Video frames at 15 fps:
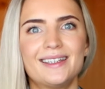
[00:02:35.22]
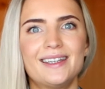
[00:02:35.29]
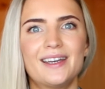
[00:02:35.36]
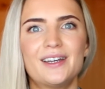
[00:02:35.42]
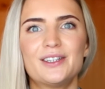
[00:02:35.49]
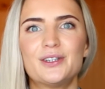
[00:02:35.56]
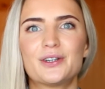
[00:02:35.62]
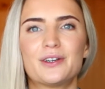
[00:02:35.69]

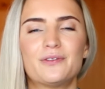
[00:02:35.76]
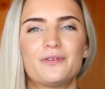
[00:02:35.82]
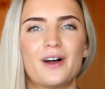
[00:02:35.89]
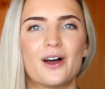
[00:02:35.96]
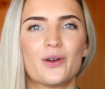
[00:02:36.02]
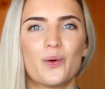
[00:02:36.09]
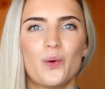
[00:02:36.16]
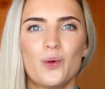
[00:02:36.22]
Here you can
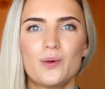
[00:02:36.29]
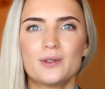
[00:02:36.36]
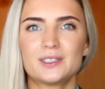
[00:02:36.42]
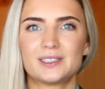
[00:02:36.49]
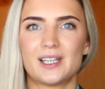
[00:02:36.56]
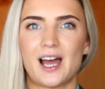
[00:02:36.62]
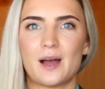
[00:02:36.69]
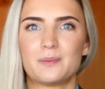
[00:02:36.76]
find all
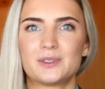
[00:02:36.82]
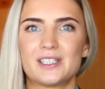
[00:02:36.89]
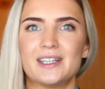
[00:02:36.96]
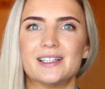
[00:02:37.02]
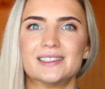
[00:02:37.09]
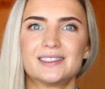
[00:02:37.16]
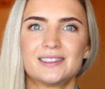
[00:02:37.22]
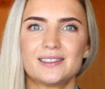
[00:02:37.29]
snaps
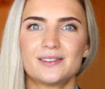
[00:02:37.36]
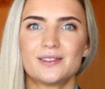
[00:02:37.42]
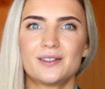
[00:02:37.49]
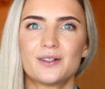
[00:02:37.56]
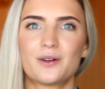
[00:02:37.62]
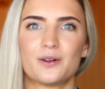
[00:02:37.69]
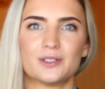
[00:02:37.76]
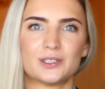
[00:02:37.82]
in a
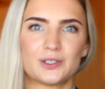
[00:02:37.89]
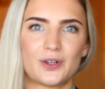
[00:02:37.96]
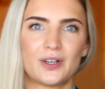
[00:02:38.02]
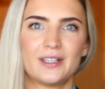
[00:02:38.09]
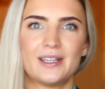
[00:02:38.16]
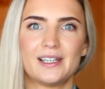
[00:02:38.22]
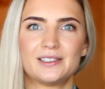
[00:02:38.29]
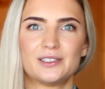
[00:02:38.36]
single
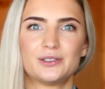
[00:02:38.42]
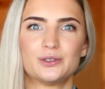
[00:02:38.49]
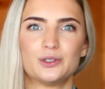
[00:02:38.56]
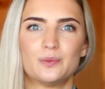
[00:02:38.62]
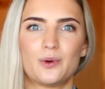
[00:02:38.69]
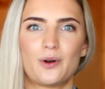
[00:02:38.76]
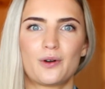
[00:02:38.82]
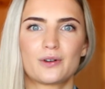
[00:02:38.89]
consolidated
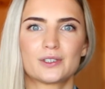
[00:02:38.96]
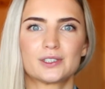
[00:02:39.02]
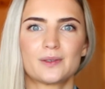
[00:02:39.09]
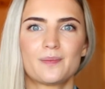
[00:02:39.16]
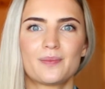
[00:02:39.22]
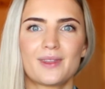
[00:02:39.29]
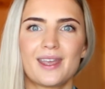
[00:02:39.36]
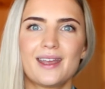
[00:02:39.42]
toolbox.
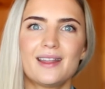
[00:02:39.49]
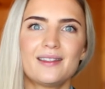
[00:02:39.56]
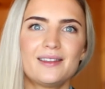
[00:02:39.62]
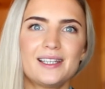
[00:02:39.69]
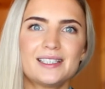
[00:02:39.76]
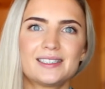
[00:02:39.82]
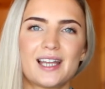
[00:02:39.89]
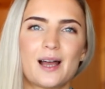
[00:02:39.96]

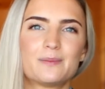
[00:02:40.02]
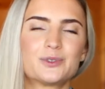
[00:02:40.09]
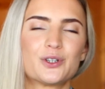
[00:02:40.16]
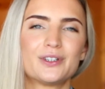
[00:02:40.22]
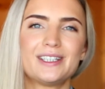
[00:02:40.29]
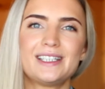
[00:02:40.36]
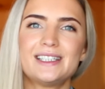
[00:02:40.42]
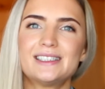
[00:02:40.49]
These snaps
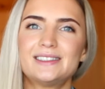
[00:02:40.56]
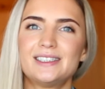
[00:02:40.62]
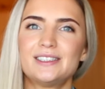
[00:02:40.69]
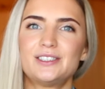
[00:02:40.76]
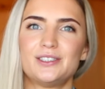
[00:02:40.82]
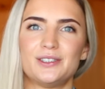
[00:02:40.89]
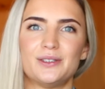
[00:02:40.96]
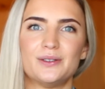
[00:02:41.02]
are
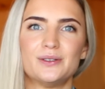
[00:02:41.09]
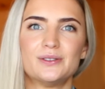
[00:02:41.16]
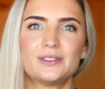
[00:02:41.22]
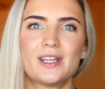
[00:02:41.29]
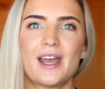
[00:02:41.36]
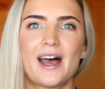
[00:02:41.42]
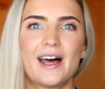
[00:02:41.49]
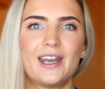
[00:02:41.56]
easy to
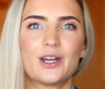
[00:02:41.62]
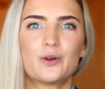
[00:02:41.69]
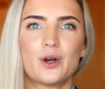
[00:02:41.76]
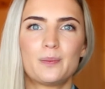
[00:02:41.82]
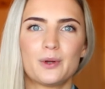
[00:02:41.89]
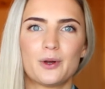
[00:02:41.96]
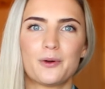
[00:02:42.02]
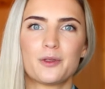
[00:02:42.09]
use and
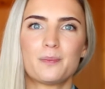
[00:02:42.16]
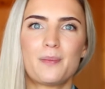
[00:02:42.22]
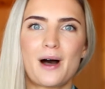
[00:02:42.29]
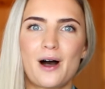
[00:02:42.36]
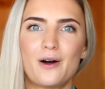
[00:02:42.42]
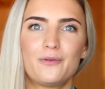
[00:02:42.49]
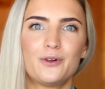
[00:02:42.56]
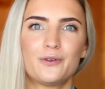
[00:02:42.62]
equip you with
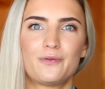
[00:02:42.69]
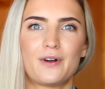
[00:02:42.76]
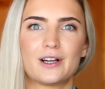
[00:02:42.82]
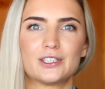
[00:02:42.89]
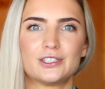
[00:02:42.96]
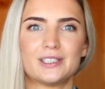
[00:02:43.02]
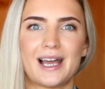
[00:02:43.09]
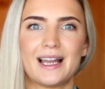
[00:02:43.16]
powerful
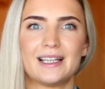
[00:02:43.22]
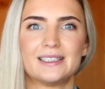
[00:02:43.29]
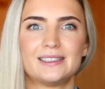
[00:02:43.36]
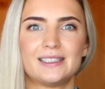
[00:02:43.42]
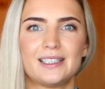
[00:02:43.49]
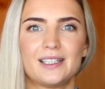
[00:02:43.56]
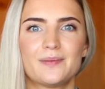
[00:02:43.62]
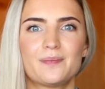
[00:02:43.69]

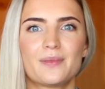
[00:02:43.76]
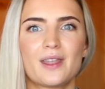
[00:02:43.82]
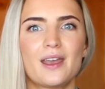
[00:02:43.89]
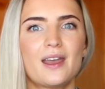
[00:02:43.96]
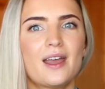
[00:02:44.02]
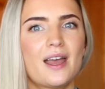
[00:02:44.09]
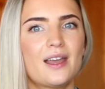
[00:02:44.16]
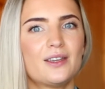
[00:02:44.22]
functionality.
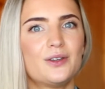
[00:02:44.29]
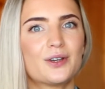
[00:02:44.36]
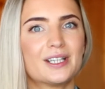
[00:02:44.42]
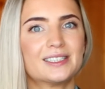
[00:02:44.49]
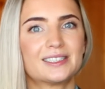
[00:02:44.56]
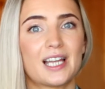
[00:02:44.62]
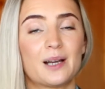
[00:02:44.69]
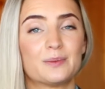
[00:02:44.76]
You
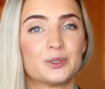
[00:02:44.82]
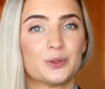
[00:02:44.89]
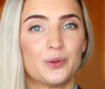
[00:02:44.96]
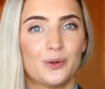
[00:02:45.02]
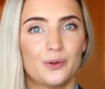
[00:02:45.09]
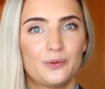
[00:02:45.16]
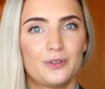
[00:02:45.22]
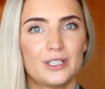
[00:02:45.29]
can snap to
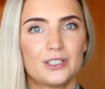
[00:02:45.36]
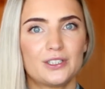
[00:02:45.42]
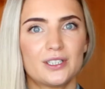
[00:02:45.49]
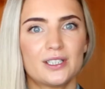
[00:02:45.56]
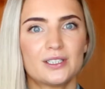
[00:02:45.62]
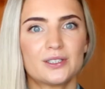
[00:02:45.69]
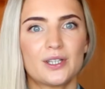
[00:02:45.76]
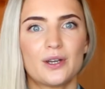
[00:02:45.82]
all
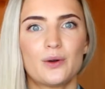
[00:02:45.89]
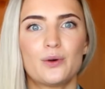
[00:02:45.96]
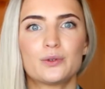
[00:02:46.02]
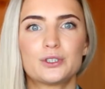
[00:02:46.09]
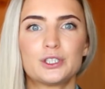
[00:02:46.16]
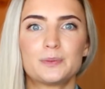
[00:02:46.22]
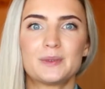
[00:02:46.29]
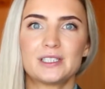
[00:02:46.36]
features
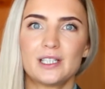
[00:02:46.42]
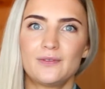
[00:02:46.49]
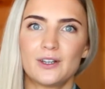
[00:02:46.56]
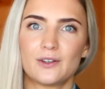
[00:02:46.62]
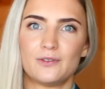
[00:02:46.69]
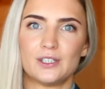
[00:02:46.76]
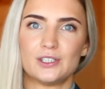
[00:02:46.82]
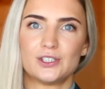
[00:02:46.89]
or to
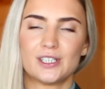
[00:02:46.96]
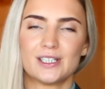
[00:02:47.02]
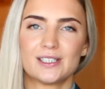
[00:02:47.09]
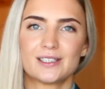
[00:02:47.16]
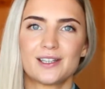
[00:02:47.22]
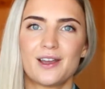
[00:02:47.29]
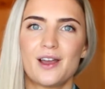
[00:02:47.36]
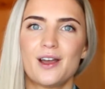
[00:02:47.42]
specific
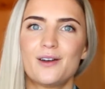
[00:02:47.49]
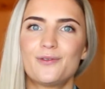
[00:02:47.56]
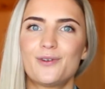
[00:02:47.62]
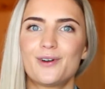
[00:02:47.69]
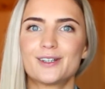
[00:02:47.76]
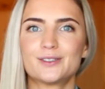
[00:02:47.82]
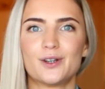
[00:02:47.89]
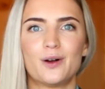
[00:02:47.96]
features,
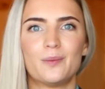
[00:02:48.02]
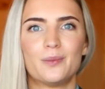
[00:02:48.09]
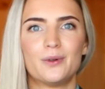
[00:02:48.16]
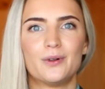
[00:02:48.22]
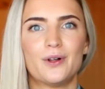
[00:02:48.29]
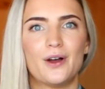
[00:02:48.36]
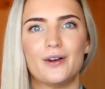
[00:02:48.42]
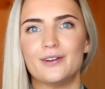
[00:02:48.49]
for
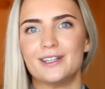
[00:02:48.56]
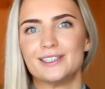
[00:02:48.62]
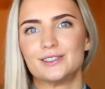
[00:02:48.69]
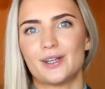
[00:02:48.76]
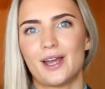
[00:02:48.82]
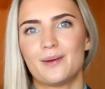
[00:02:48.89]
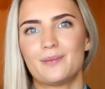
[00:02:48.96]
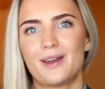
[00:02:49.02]
example only
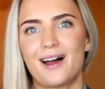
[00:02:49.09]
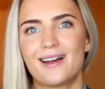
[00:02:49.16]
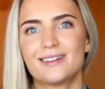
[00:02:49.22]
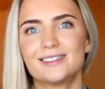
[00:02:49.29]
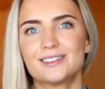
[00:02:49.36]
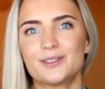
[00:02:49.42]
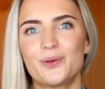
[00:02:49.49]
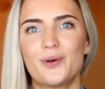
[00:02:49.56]
to M
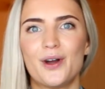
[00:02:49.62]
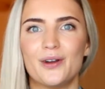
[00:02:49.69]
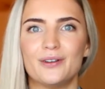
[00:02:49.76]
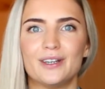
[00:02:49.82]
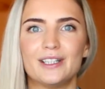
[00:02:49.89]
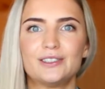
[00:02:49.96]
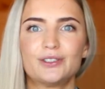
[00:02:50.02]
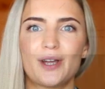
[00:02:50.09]
lines or
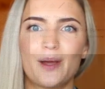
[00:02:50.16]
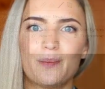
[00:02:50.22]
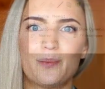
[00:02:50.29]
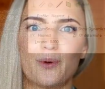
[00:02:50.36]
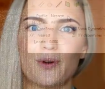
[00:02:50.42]
only to M